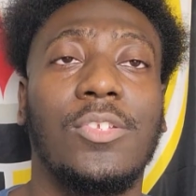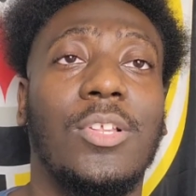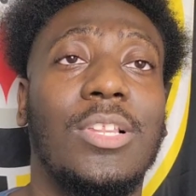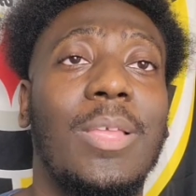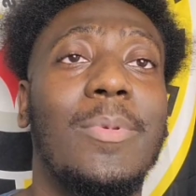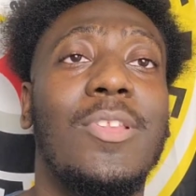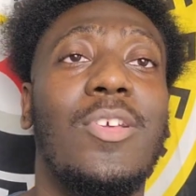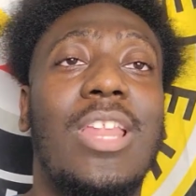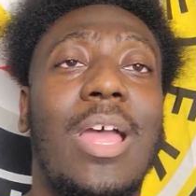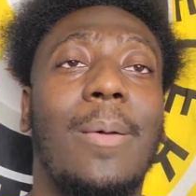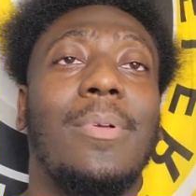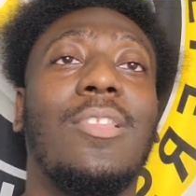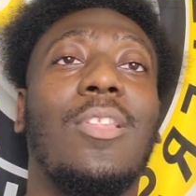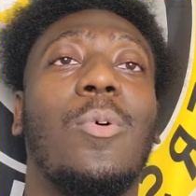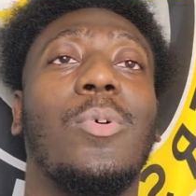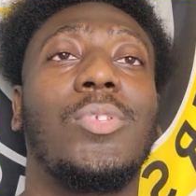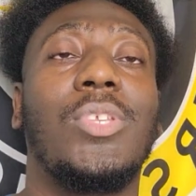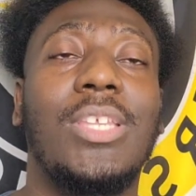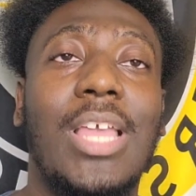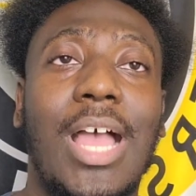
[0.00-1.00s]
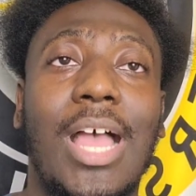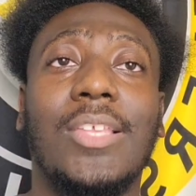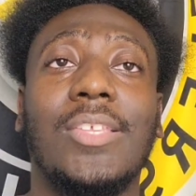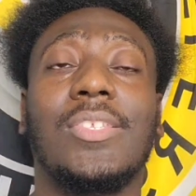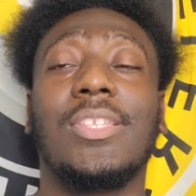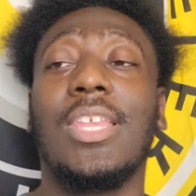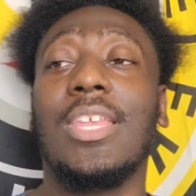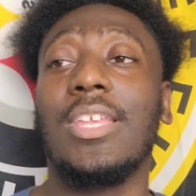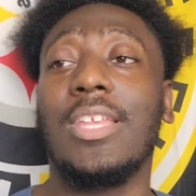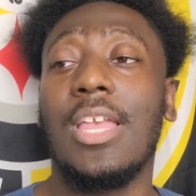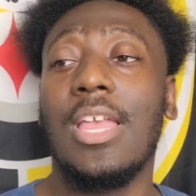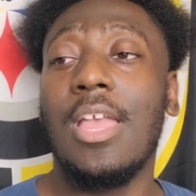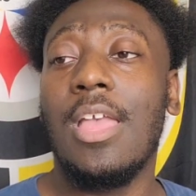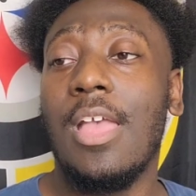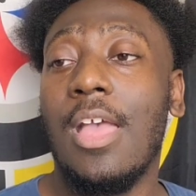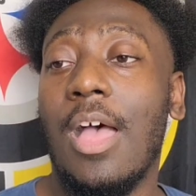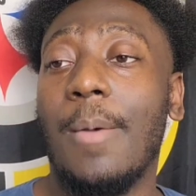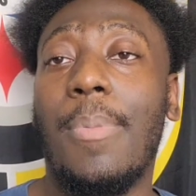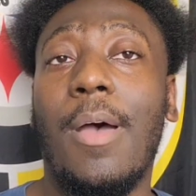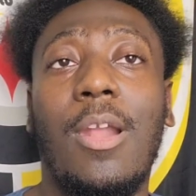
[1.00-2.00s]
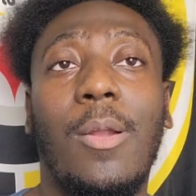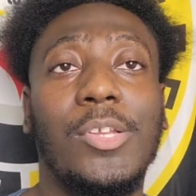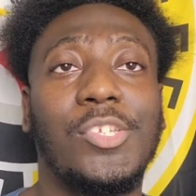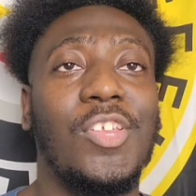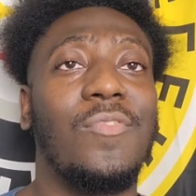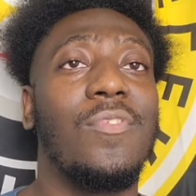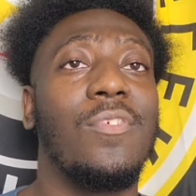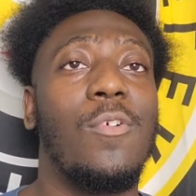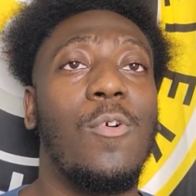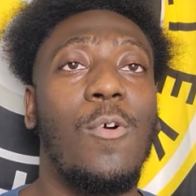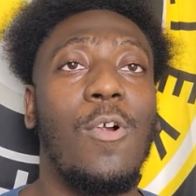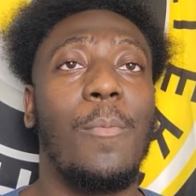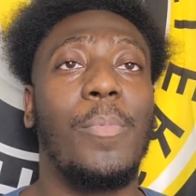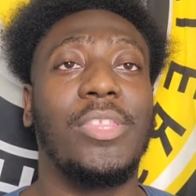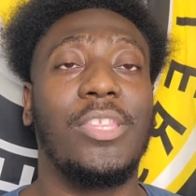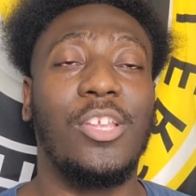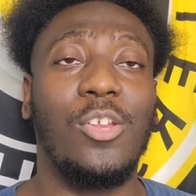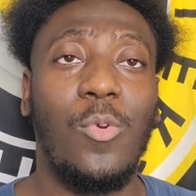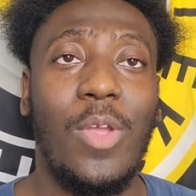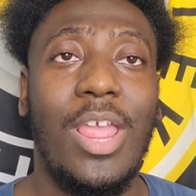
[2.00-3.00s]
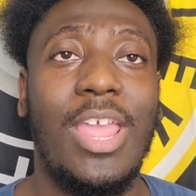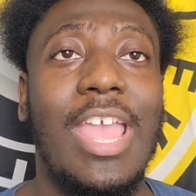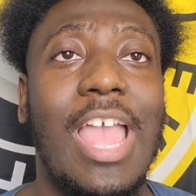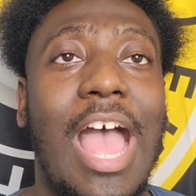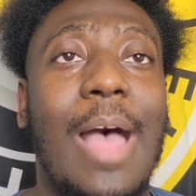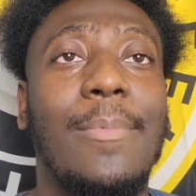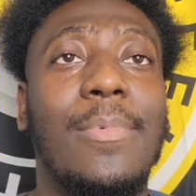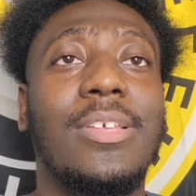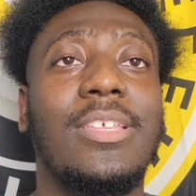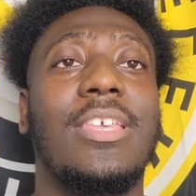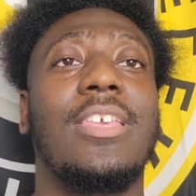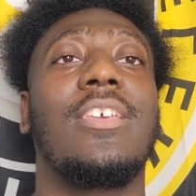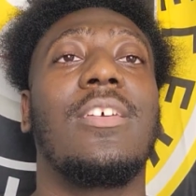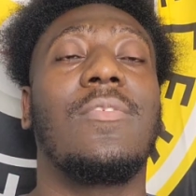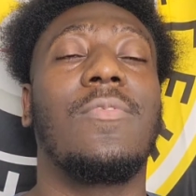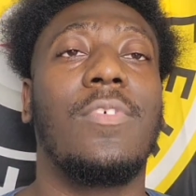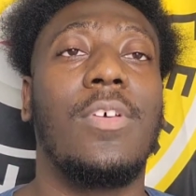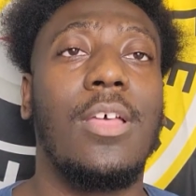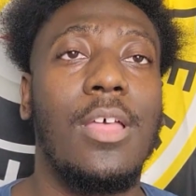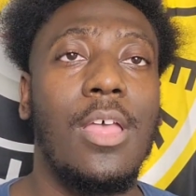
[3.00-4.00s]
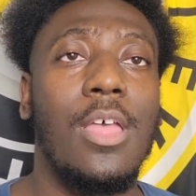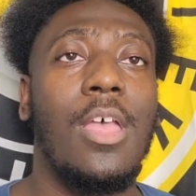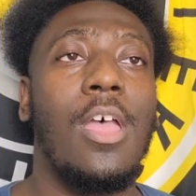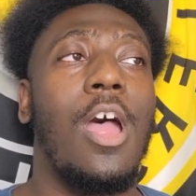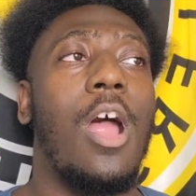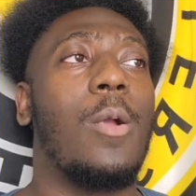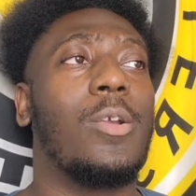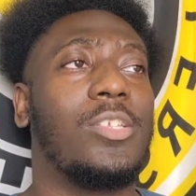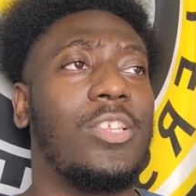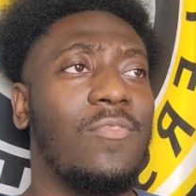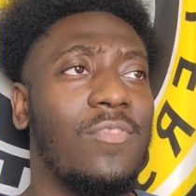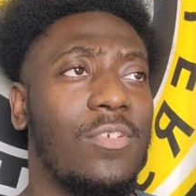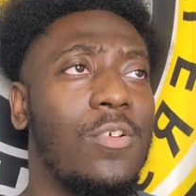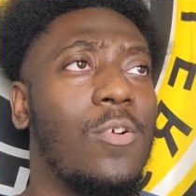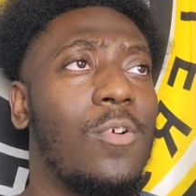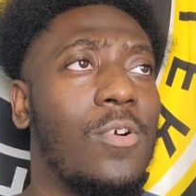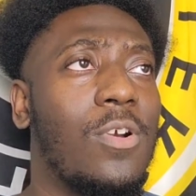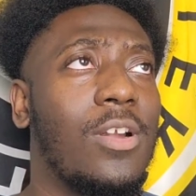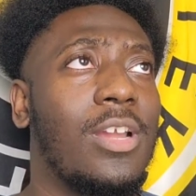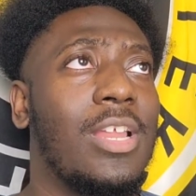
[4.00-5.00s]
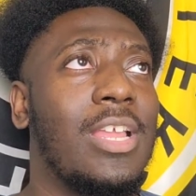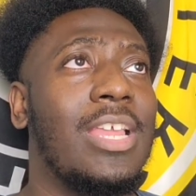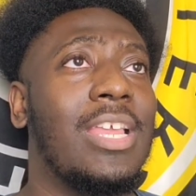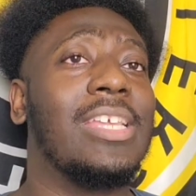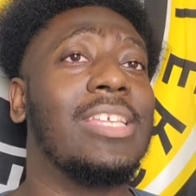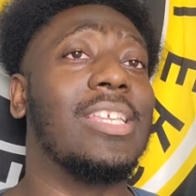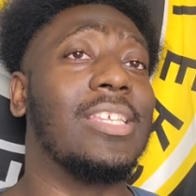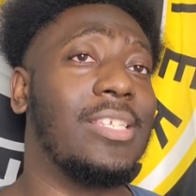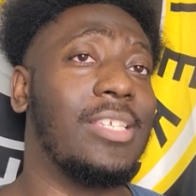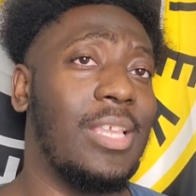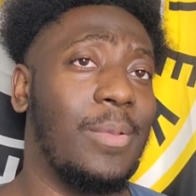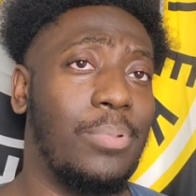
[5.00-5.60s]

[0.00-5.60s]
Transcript: So let me know down below what you guys think about our receiving core. But the grade I'm gonna give our receiving core is a C+.